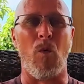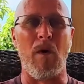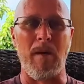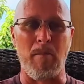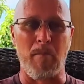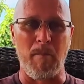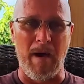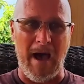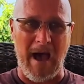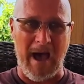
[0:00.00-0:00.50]

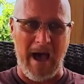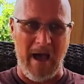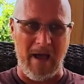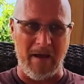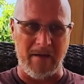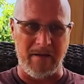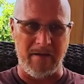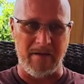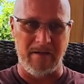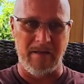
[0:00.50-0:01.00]
went
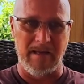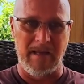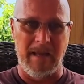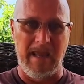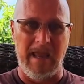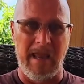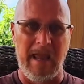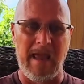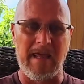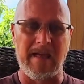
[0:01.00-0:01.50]
back,
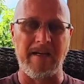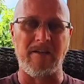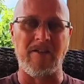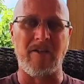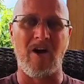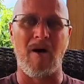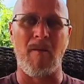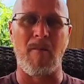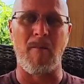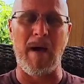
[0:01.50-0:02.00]
and had
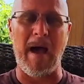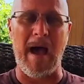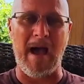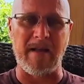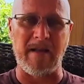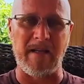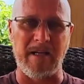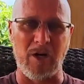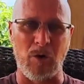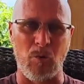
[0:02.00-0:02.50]
come
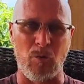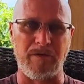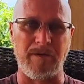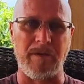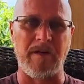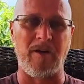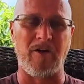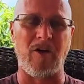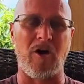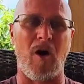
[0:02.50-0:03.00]
back here
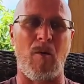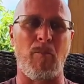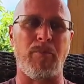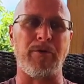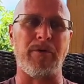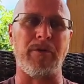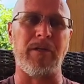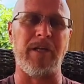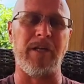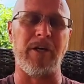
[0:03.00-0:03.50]
within a
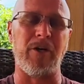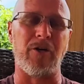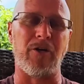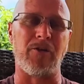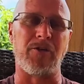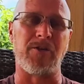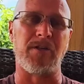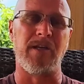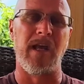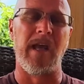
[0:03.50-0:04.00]
couple
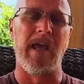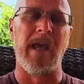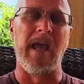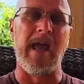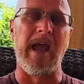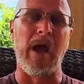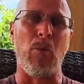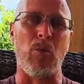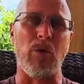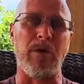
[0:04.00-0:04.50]
years.
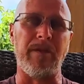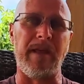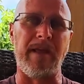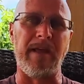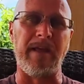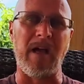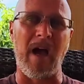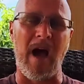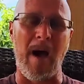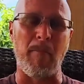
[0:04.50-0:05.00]
And when
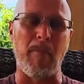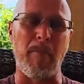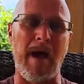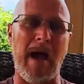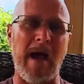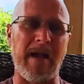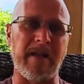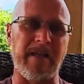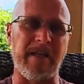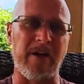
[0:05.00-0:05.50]
they got
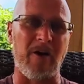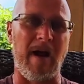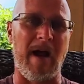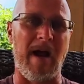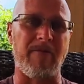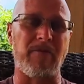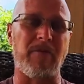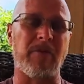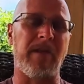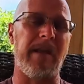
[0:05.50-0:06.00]
back here,
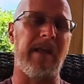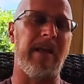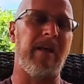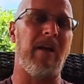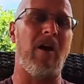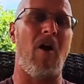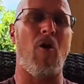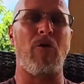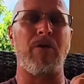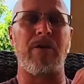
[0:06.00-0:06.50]
after they
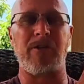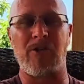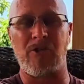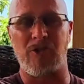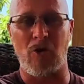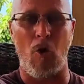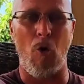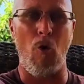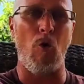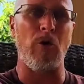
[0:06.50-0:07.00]
had already
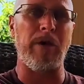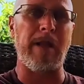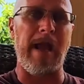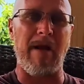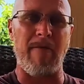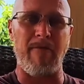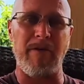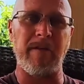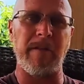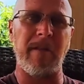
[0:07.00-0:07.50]
sold
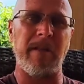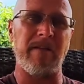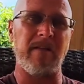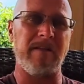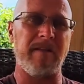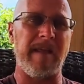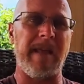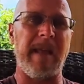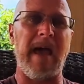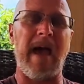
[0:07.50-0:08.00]
everything
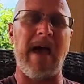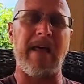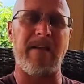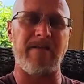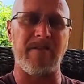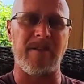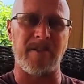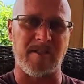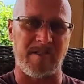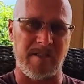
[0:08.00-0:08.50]
that they had
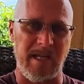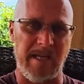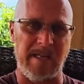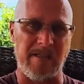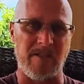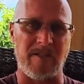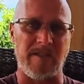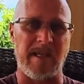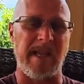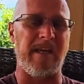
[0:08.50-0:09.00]
in the
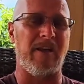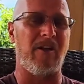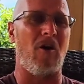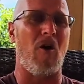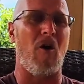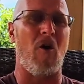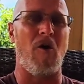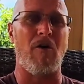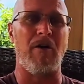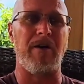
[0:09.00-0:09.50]
States, they had
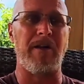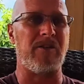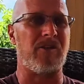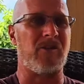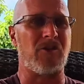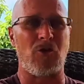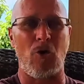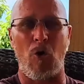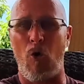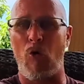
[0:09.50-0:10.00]
already
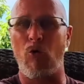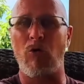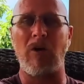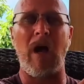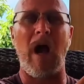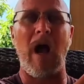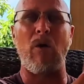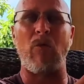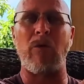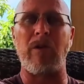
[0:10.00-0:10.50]
sold,
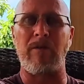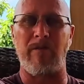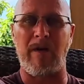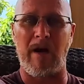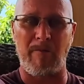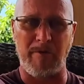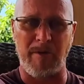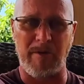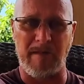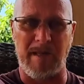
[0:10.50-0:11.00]
got rid of
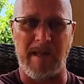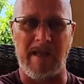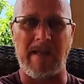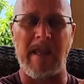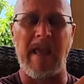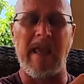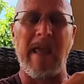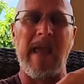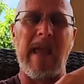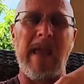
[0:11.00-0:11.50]
everything,
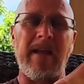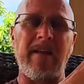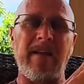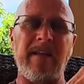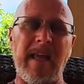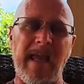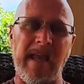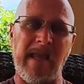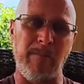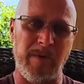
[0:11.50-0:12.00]
and
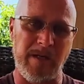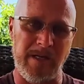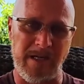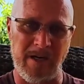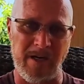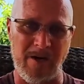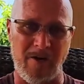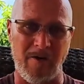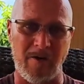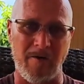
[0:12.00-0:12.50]
came
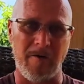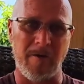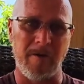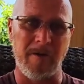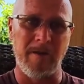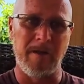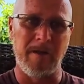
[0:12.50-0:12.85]
here,